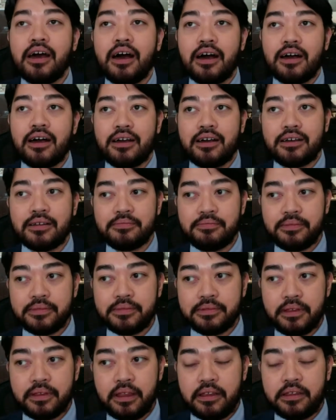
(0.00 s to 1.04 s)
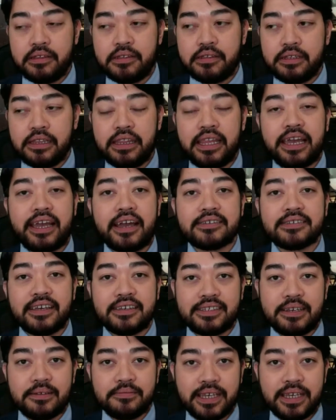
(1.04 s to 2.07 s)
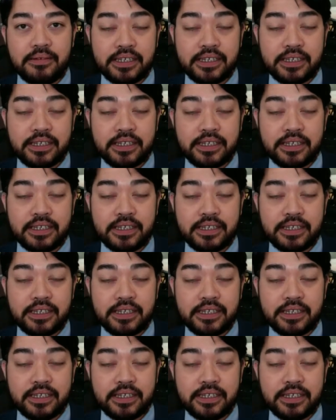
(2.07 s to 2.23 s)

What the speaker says: Like I said, sometimes